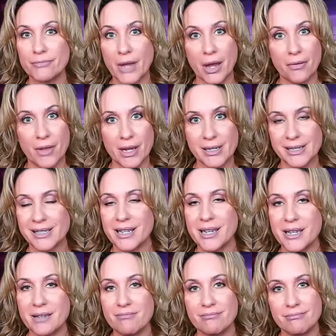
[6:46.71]
and they
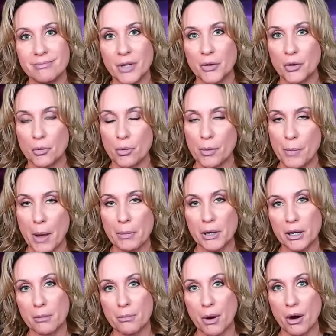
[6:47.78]
see that the Republican